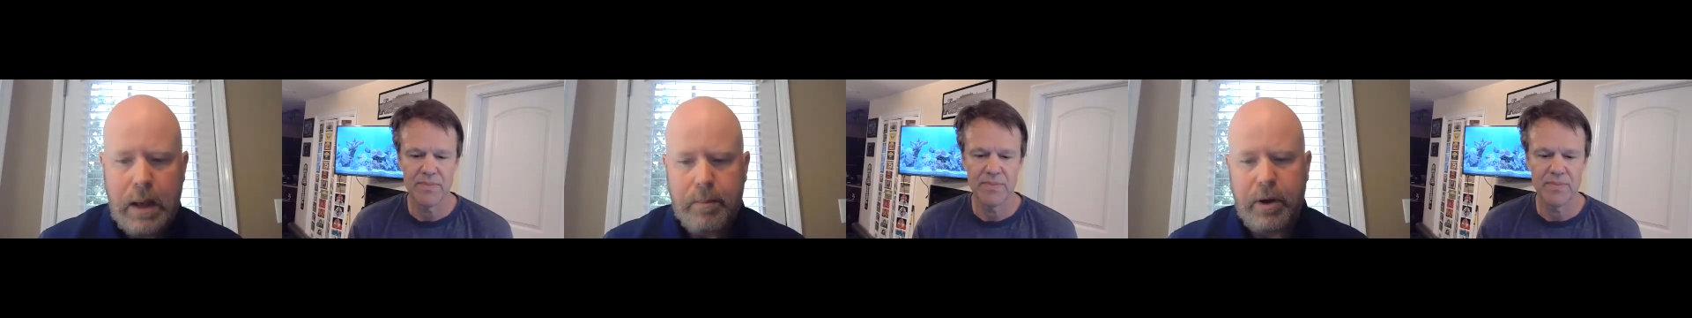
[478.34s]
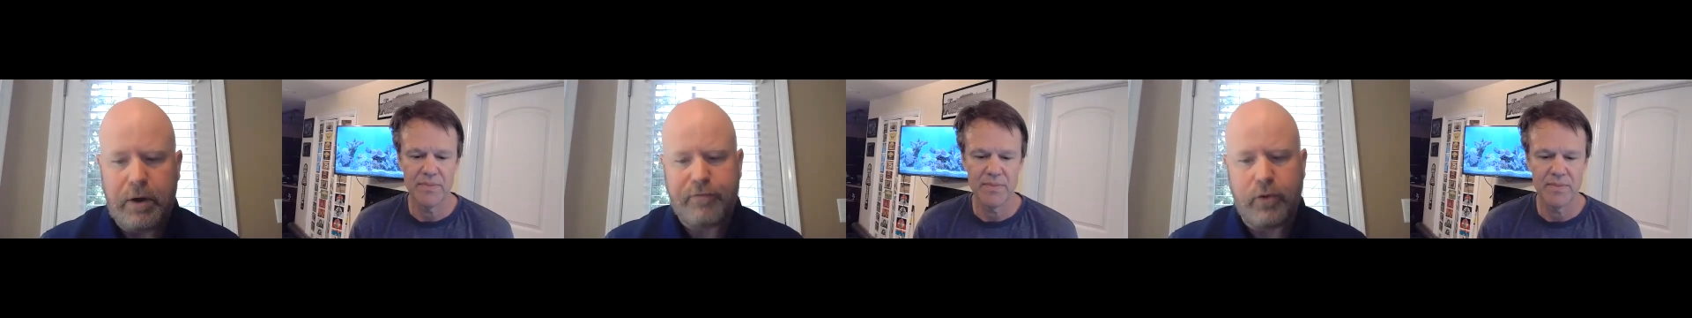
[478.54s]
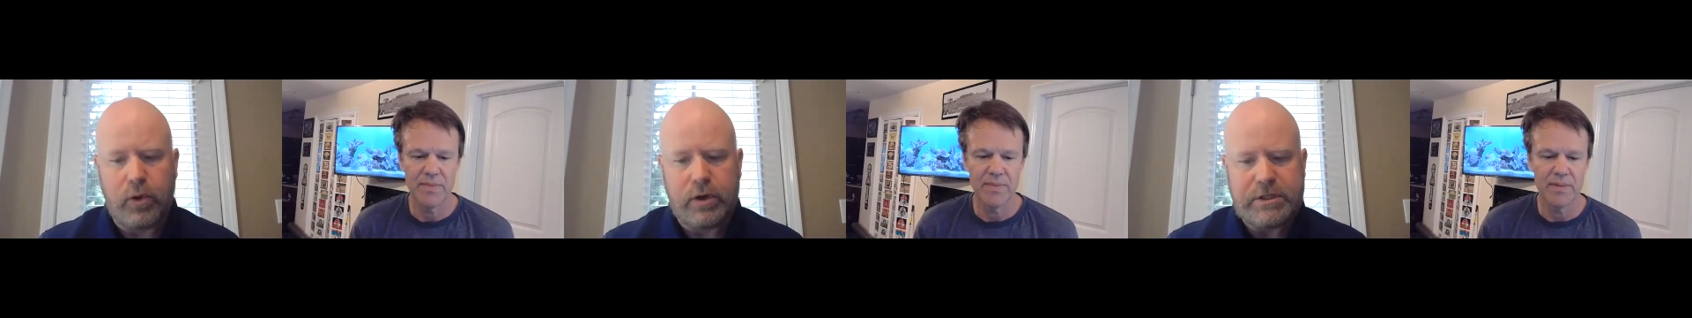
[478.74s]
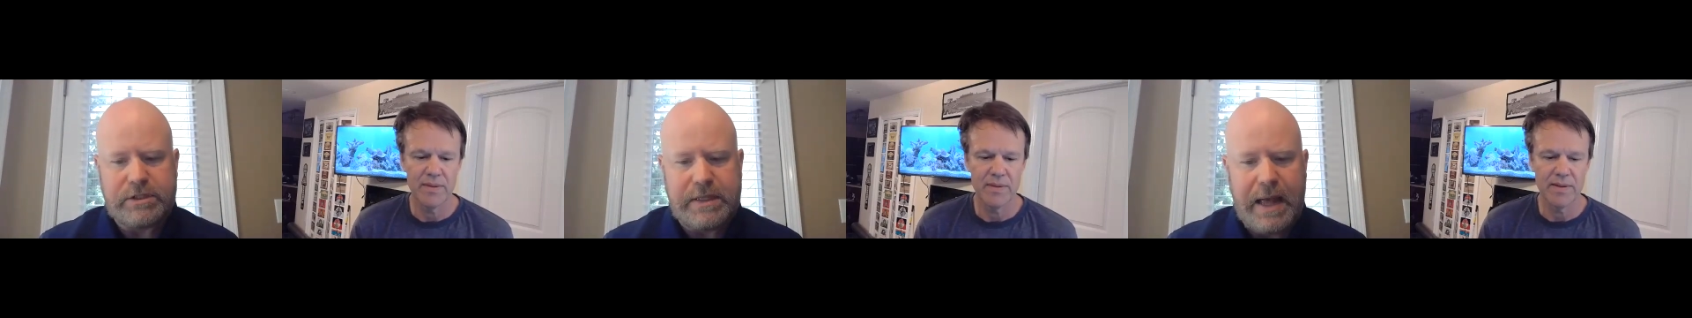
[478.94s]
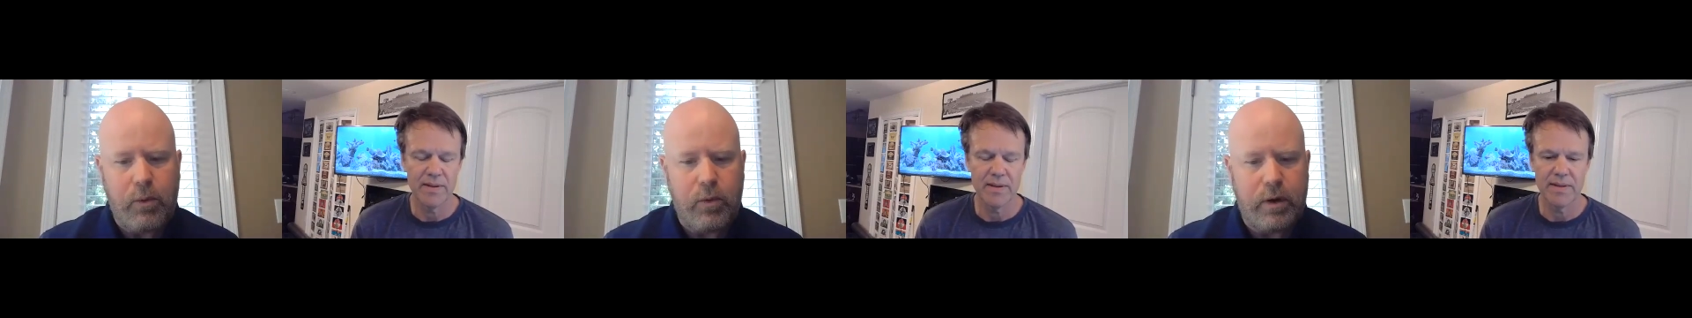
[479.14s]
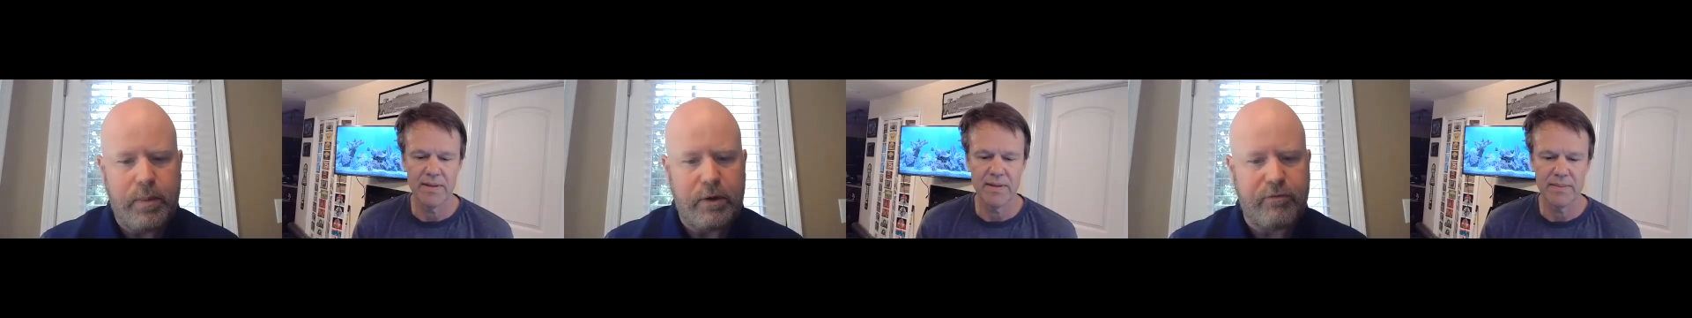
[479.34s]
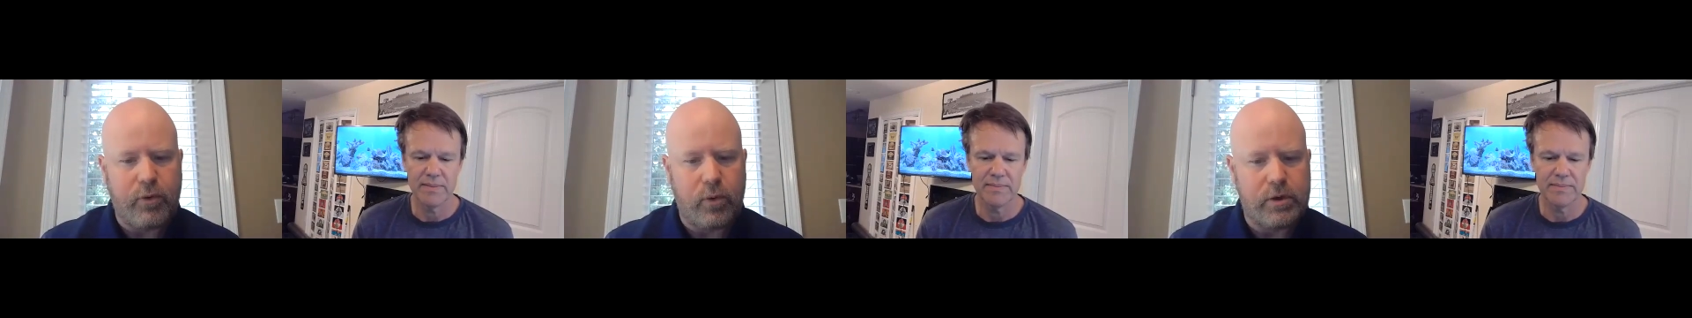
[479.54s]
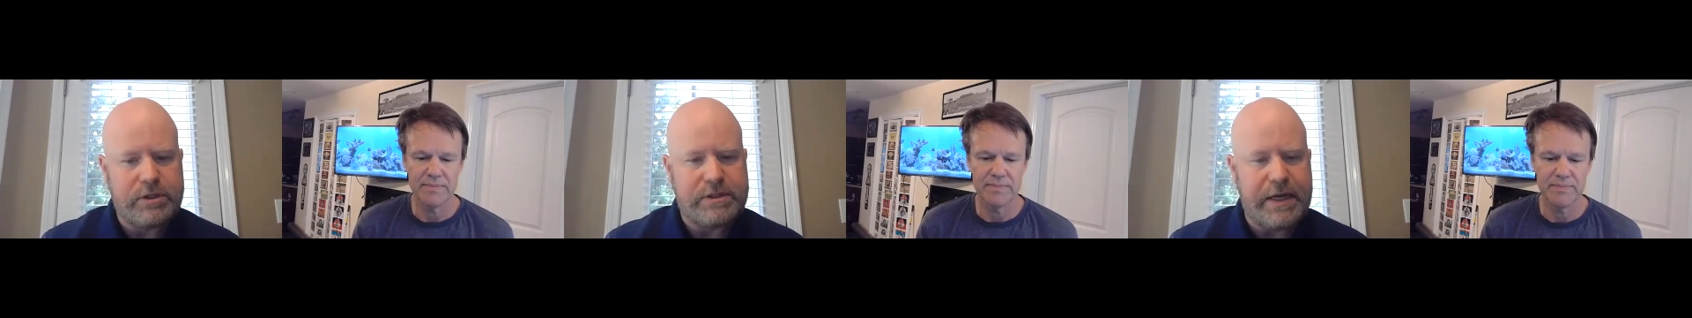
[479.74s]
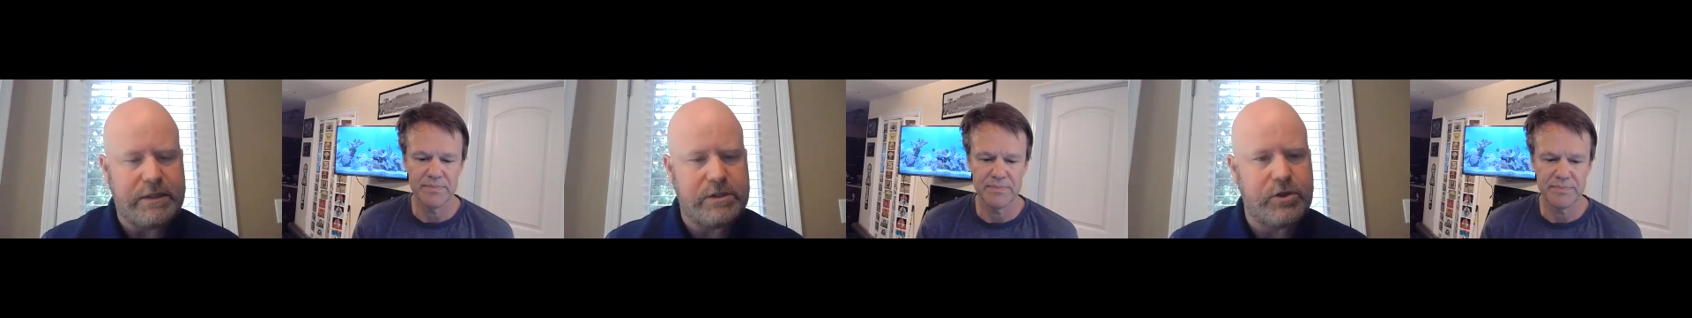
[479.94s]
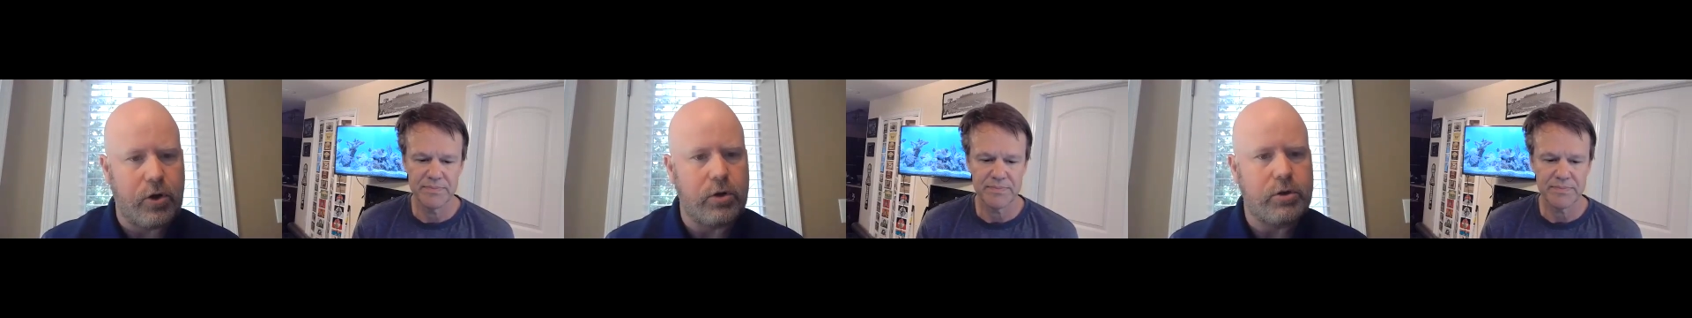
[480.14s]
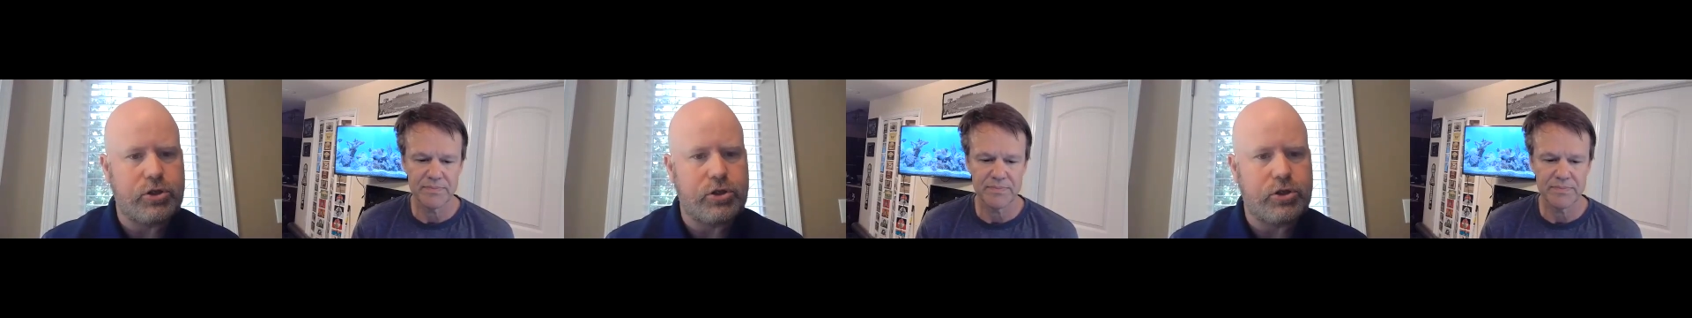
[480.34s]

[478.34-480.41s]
Speaker 1: But Florida that would have been Florida State's third